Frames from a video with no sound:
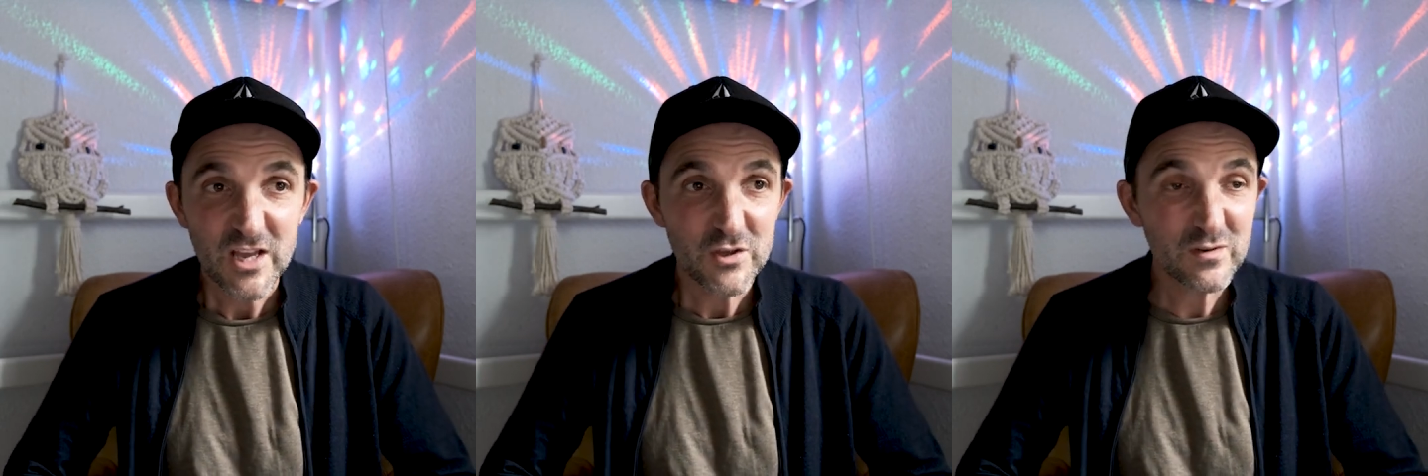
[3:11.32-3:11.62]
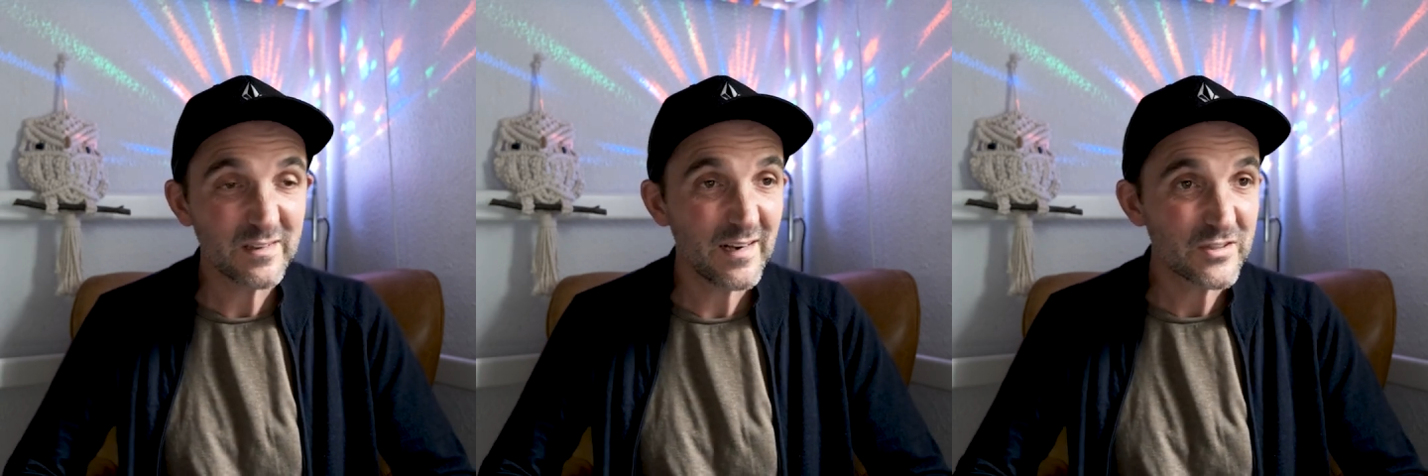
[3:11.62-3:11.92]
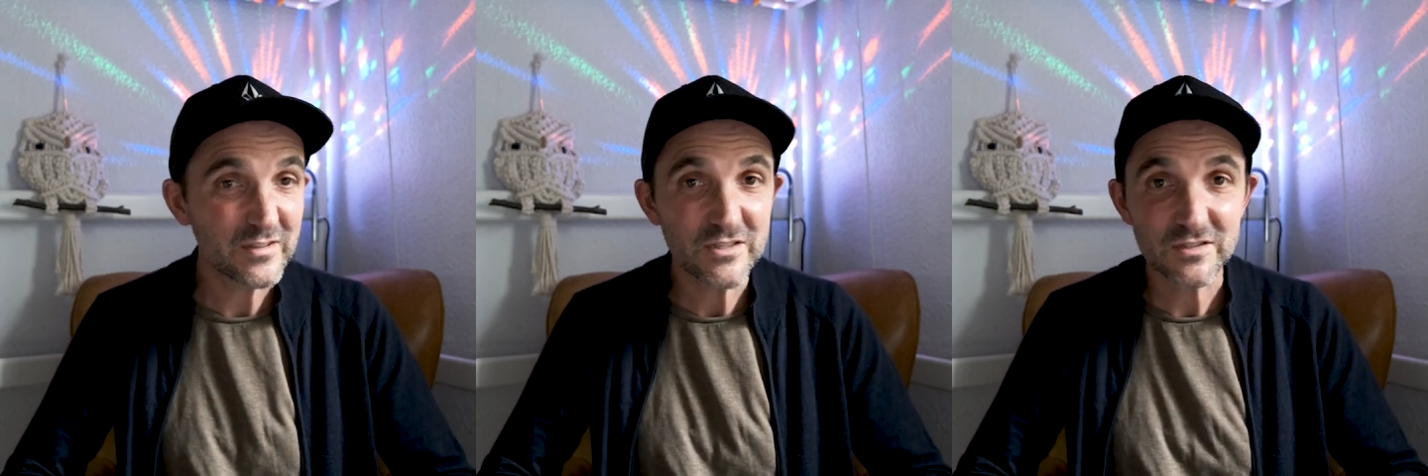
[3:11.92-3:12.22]
You can
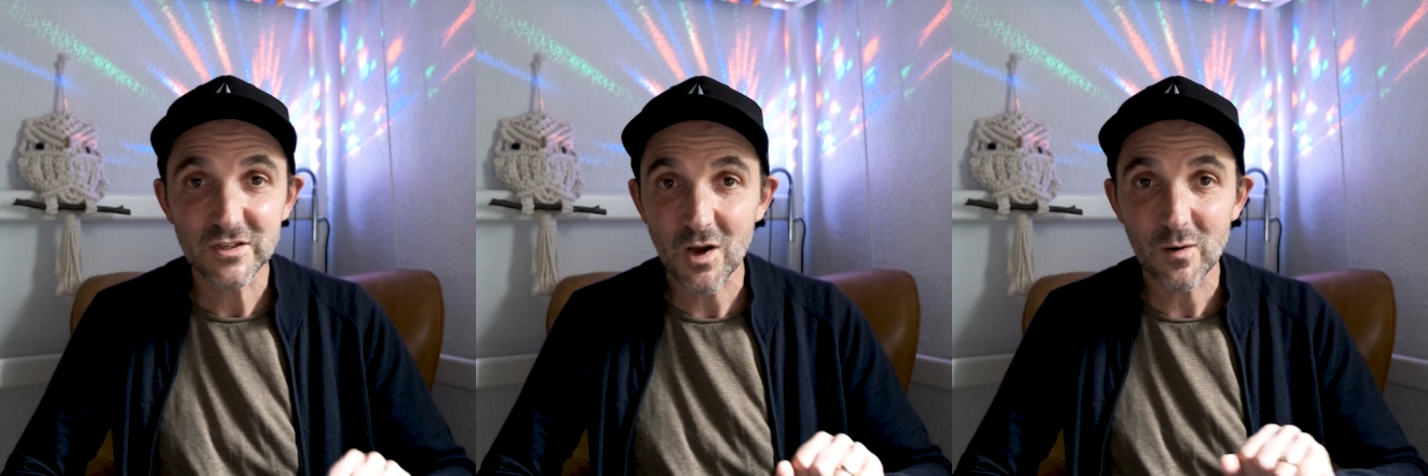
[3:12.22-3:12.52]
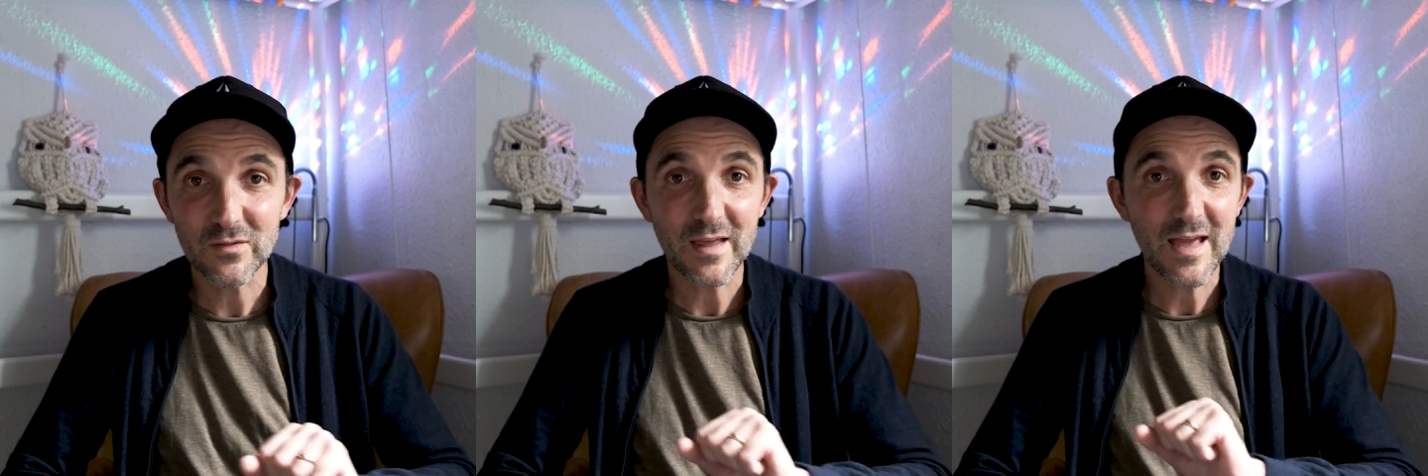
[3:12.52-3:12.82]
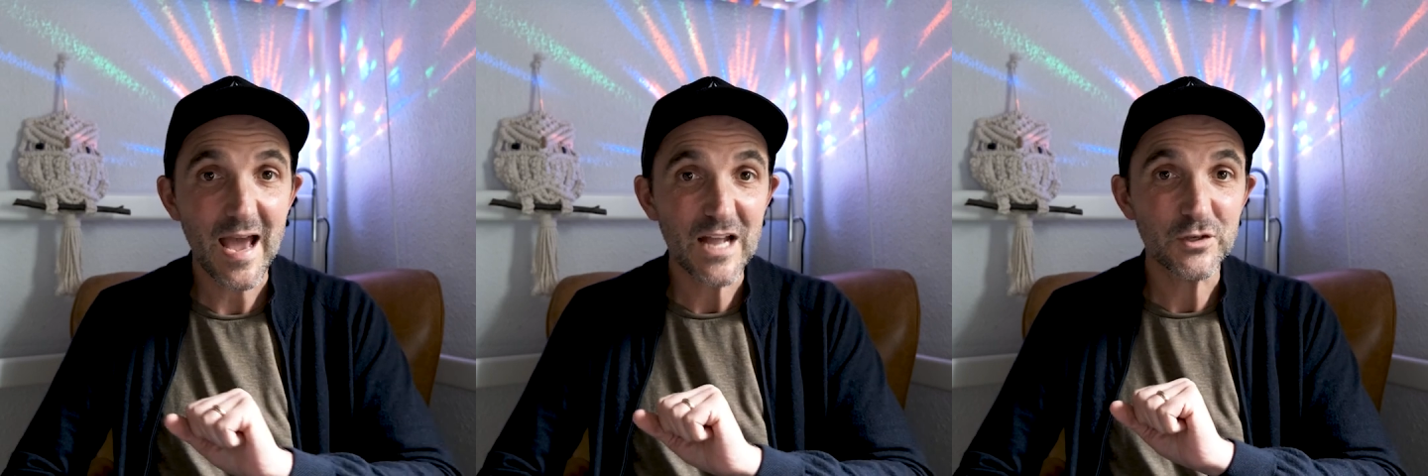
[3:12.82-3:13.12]
literally just go on
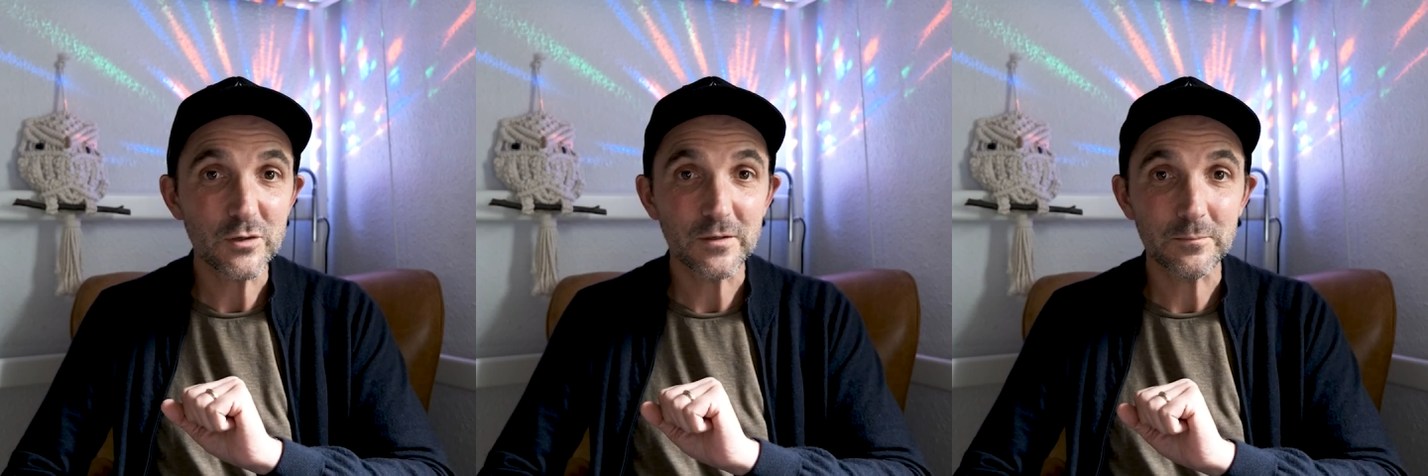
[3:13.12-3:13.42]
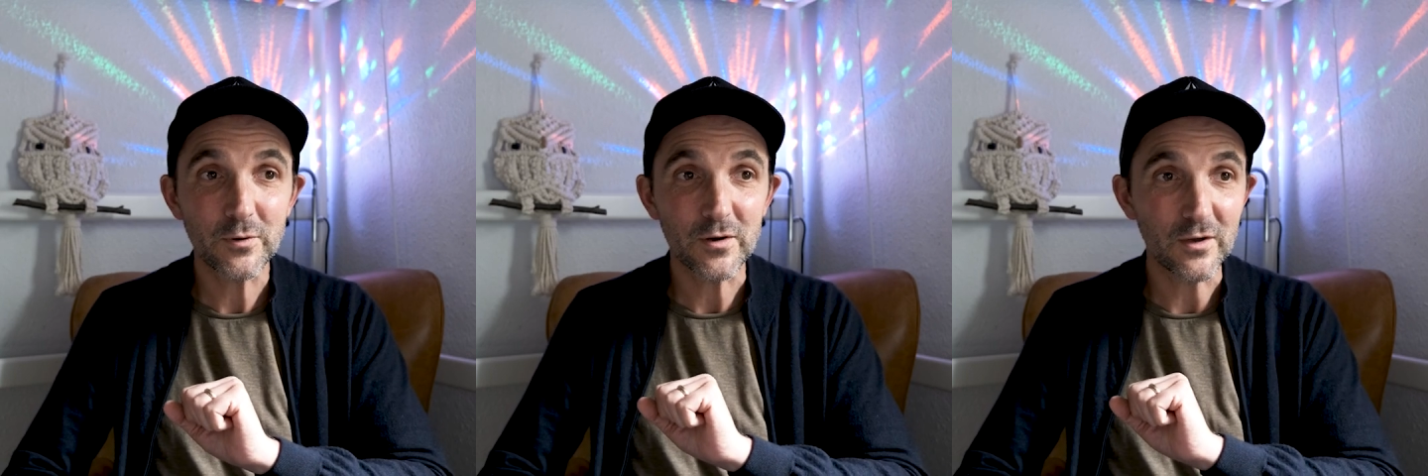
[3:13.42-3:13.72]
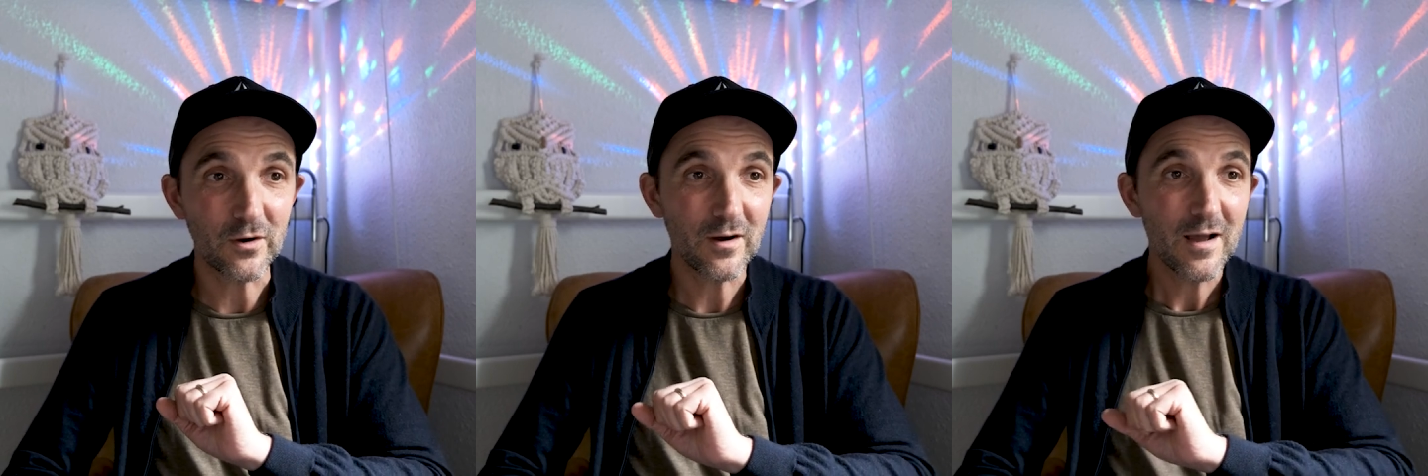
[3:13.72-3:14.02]
there and you can put
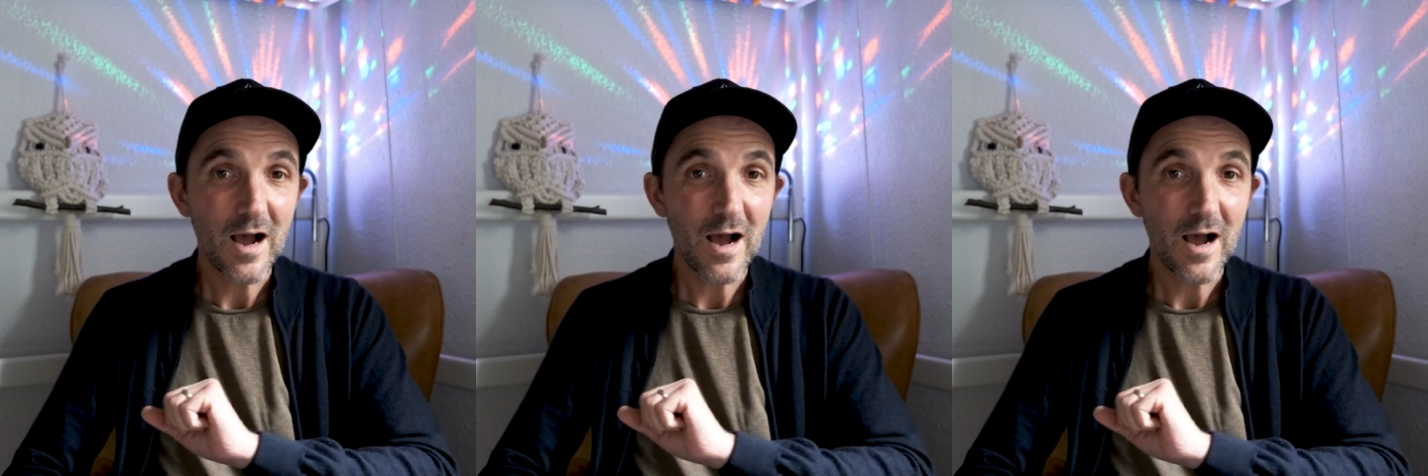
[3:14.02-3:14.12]
your,